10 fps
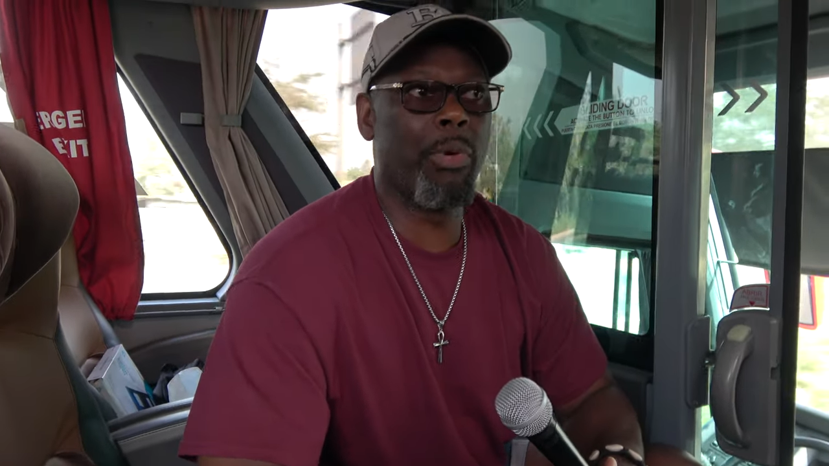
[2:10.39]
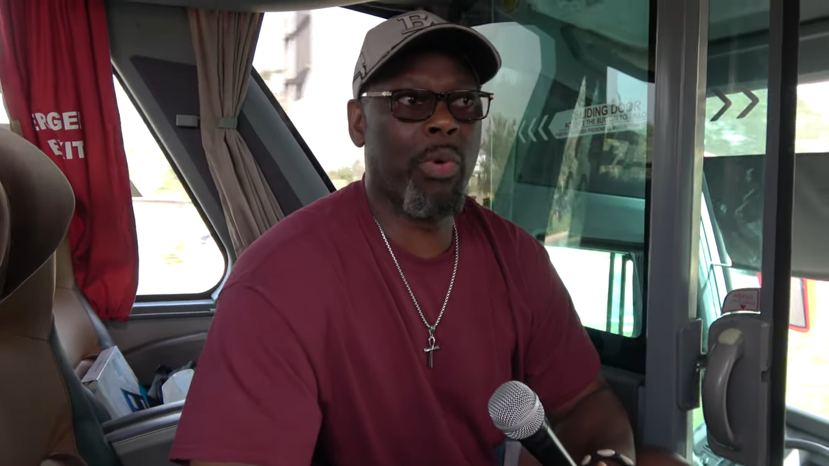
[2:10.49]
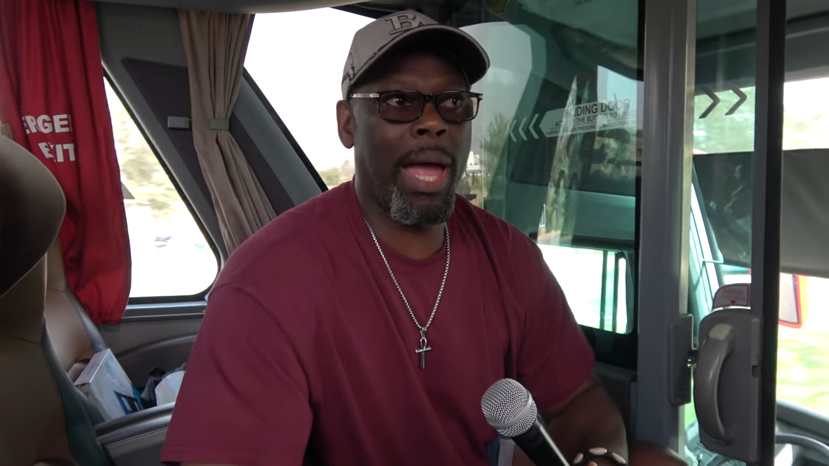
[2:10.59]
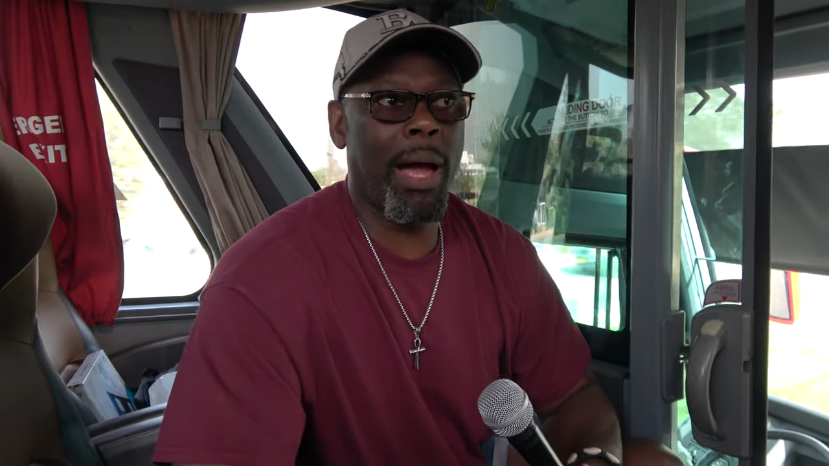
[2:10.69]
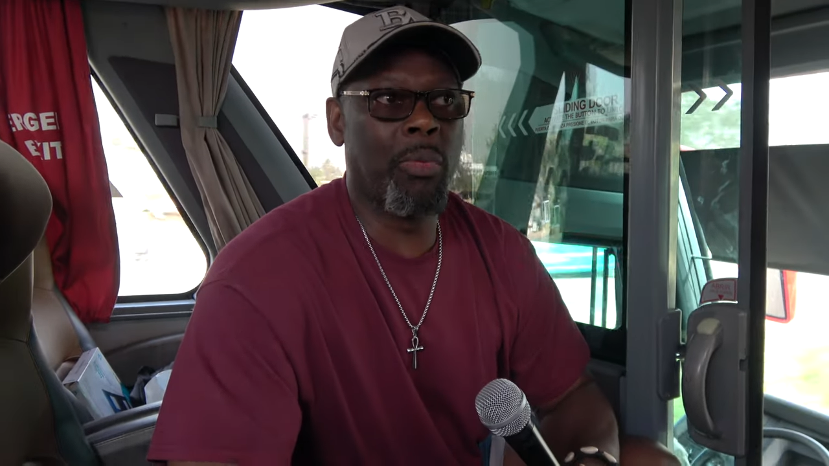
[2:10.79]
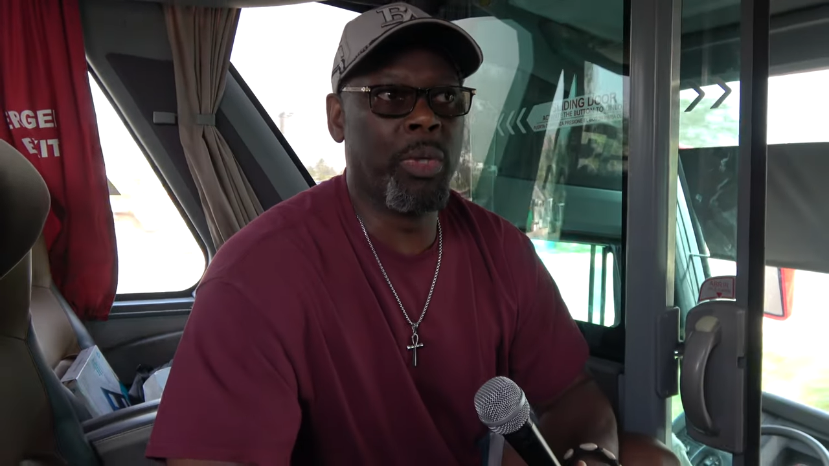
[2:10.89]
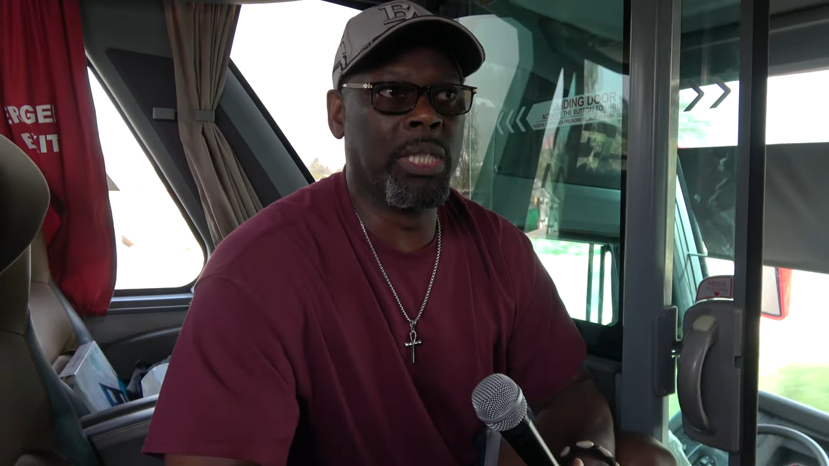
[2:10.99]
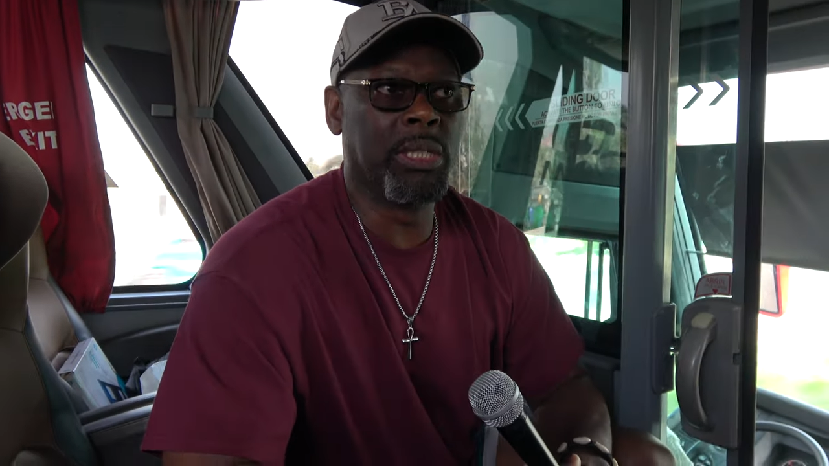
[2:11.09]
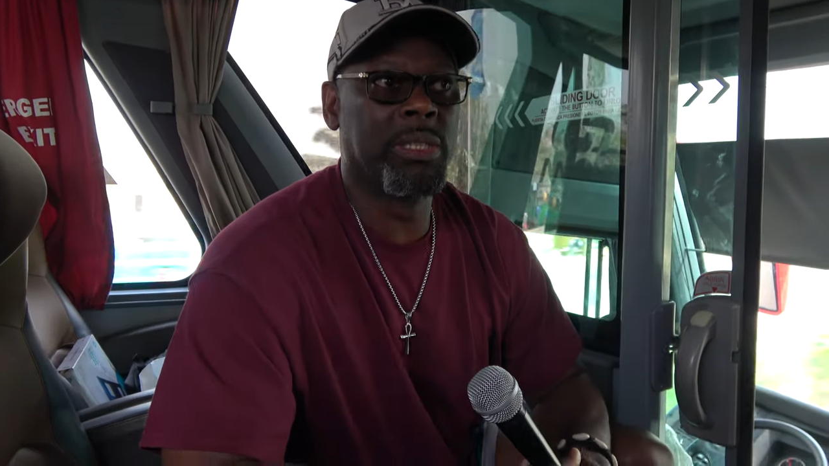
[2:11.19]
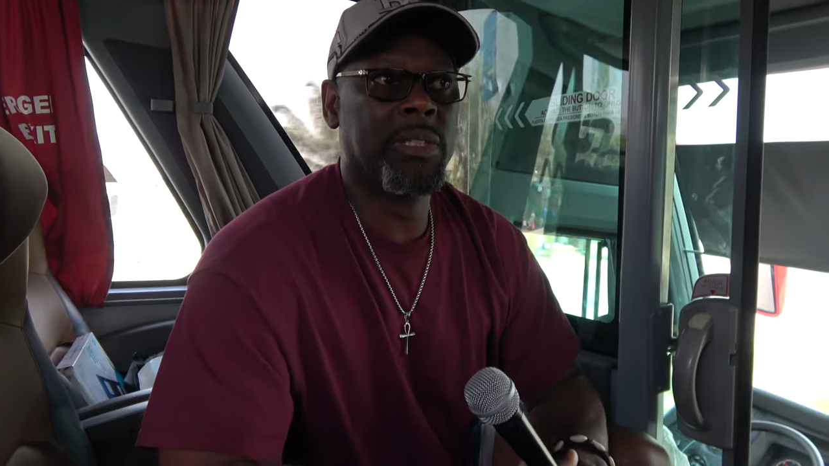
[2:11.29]
around
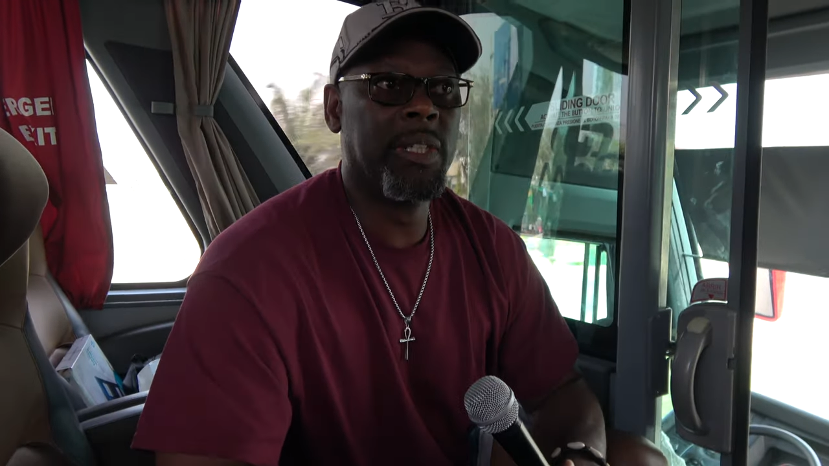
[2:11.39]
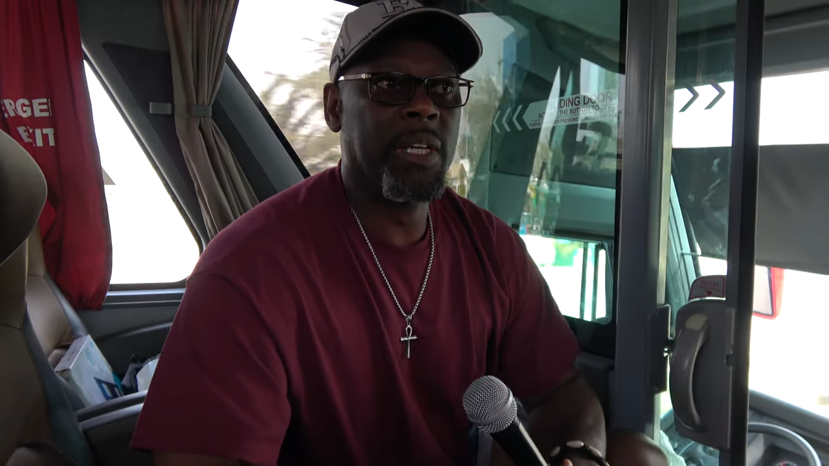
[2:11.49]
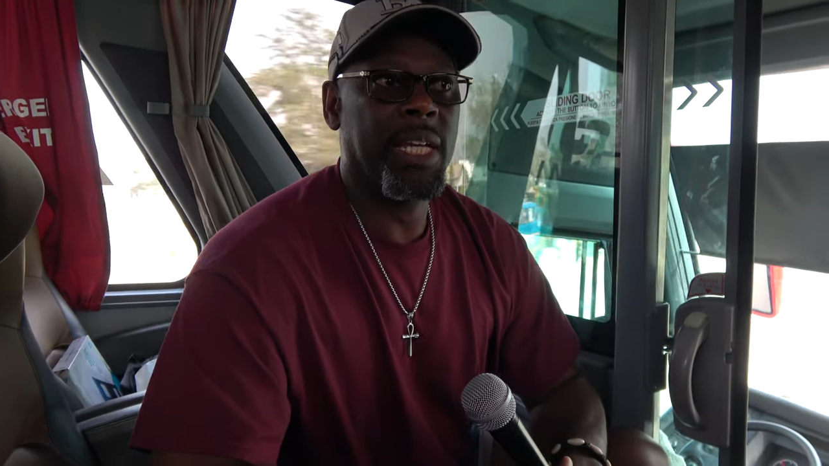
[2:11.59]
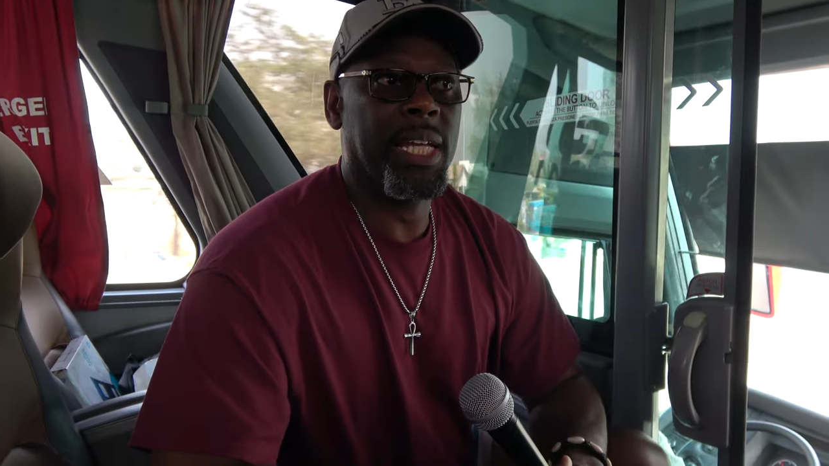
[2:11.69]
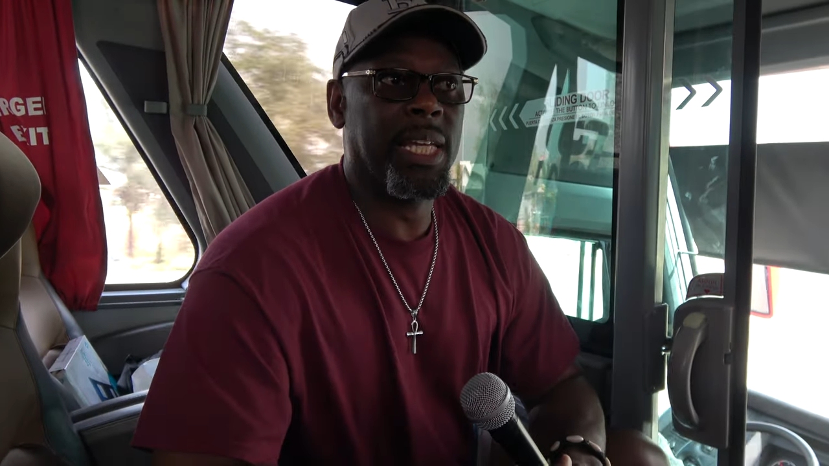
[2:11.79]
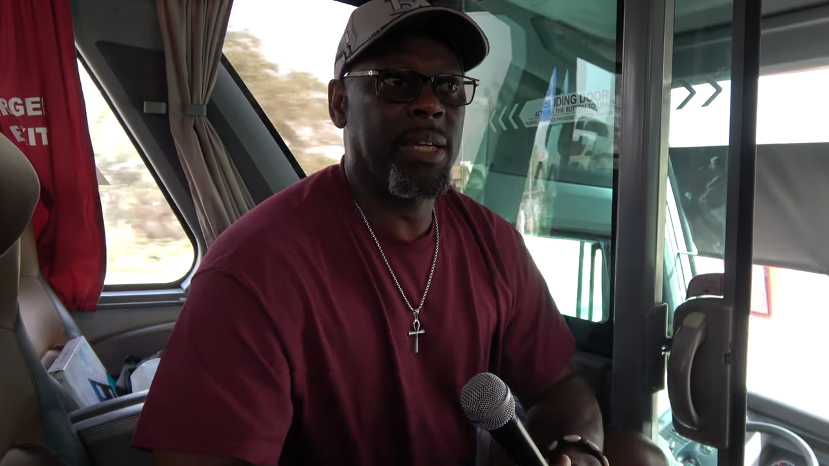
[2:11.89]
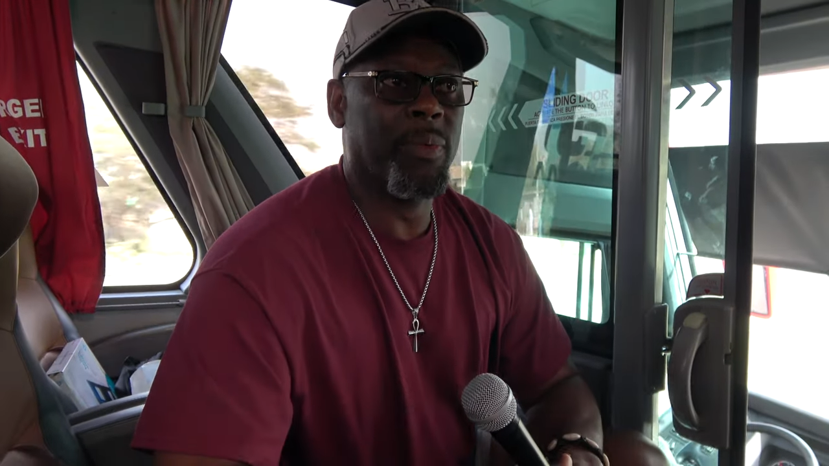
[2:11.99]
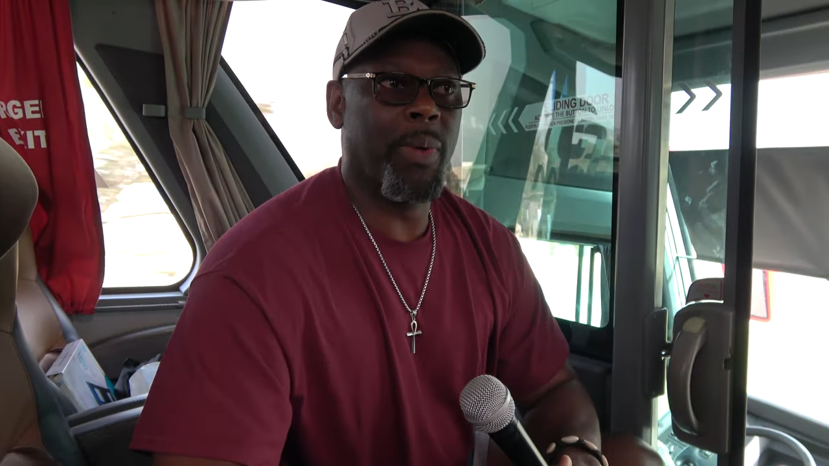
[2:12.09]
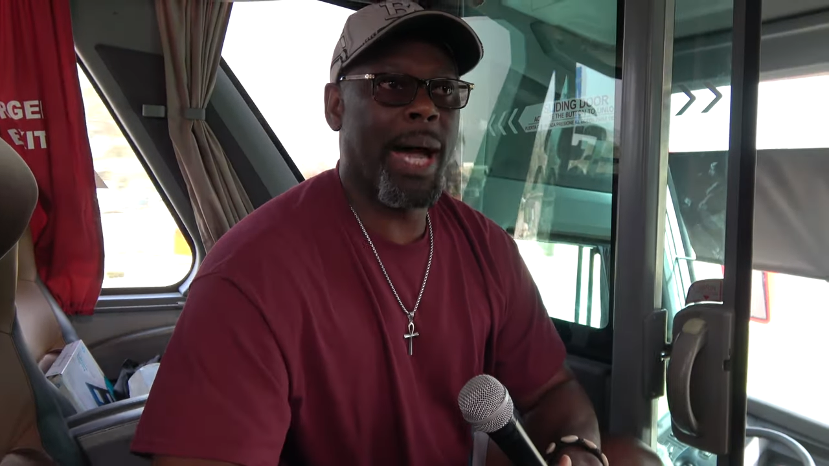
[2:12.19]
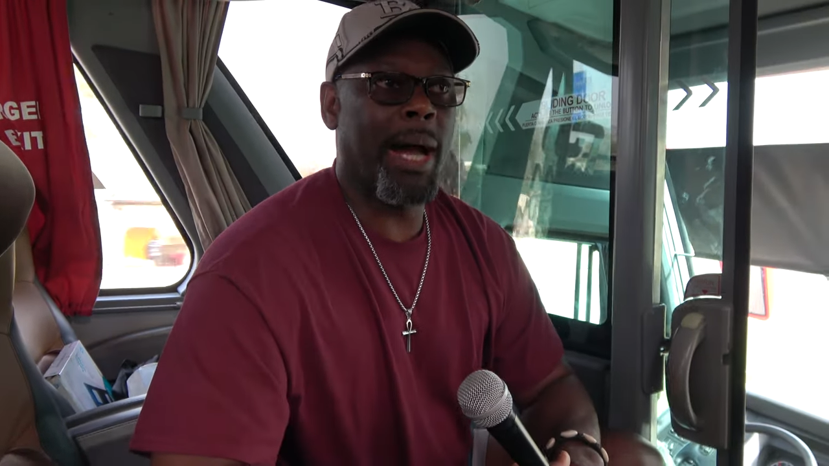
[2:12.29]
was
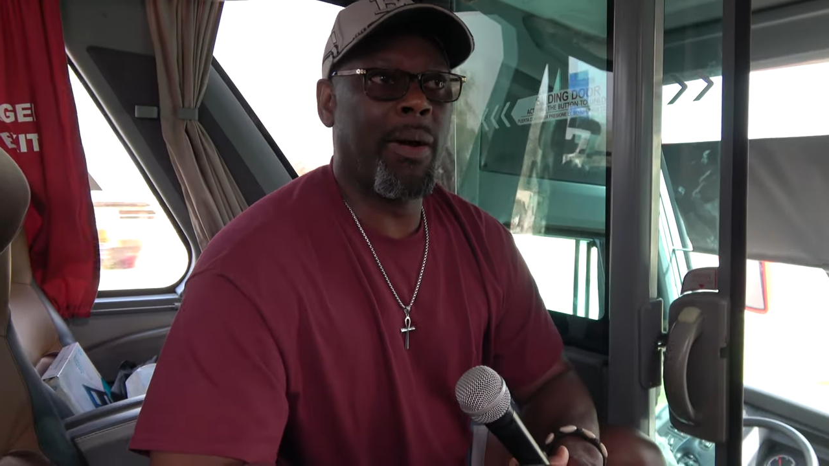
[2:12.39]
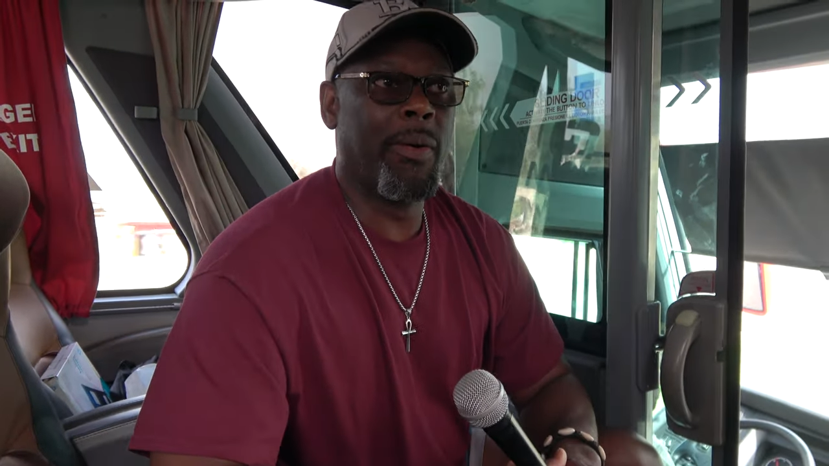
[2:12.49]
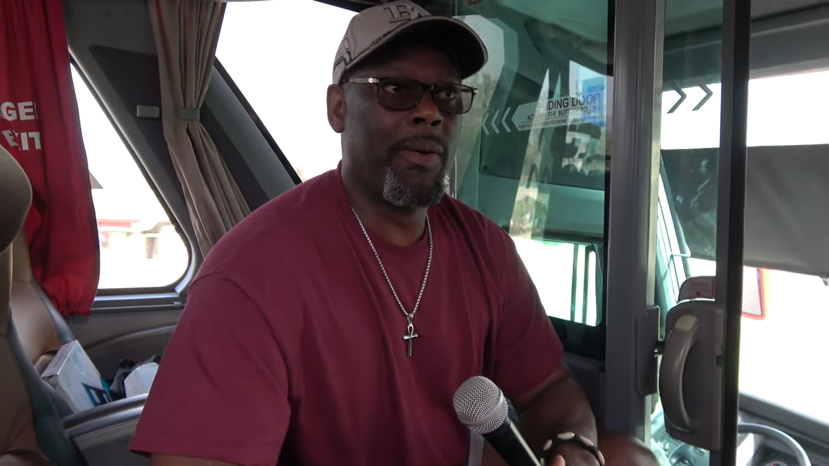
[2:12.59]
wow.